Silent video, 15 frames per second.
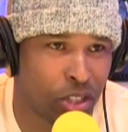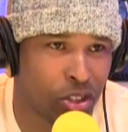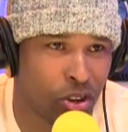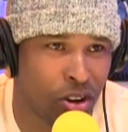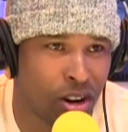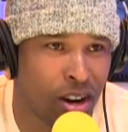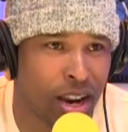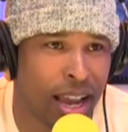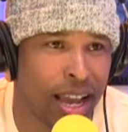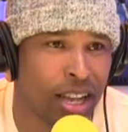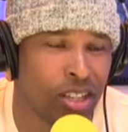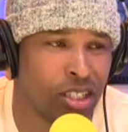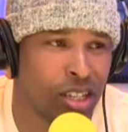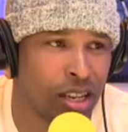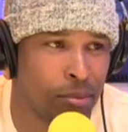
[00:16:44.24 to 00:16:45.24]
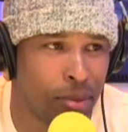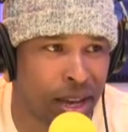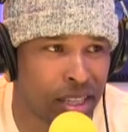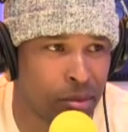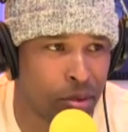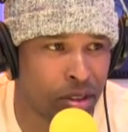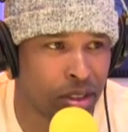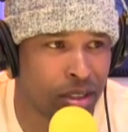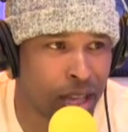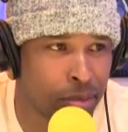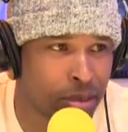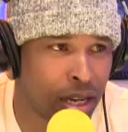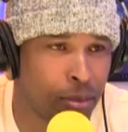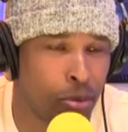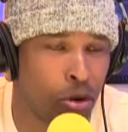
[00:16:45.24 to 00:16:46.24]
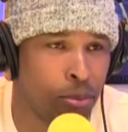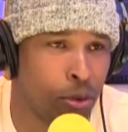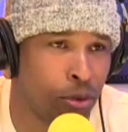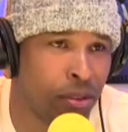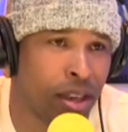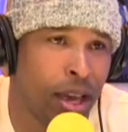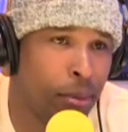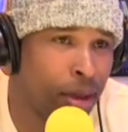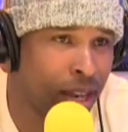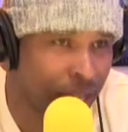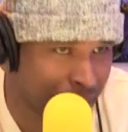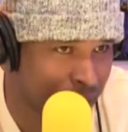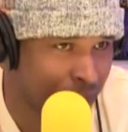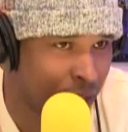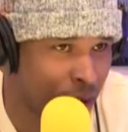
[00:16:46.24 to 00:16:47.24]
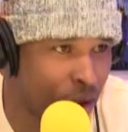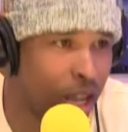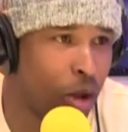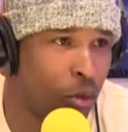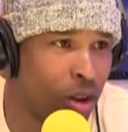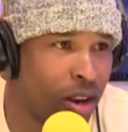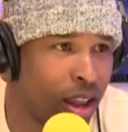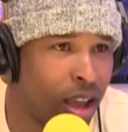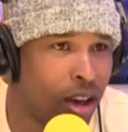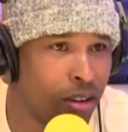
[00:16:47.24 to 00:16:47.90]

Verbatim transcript: store and mm-hmm. she banged him on the steps like a porn movie. I mean, that's how it went down.